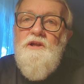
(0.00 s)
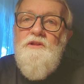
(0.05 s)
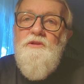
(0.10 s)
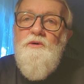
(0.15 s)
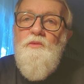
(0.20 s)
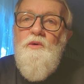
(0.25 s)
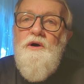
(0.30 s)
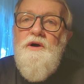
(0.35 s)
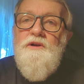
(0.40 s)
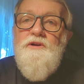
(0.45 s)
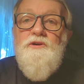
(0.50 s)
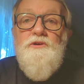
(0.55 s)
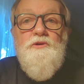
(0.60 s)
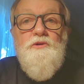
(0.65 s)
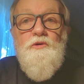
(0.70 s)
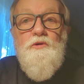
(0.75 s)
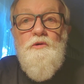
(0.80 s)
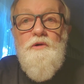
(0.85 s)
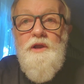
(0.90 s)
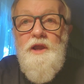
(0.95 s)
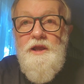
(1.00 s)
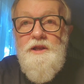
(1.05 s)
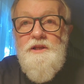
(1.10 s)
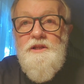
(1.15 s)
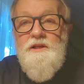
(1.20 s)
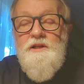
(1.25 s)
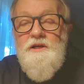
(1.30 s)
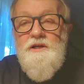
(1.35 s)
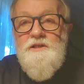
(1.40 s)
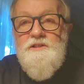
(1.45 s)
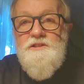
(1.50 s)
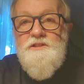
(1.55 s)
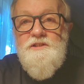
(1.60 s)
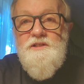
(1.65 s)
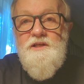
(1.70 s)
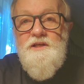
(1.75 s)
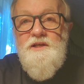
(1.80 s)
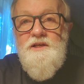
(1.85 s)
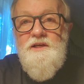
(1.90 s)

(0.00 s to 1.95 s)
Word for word: on the one who created us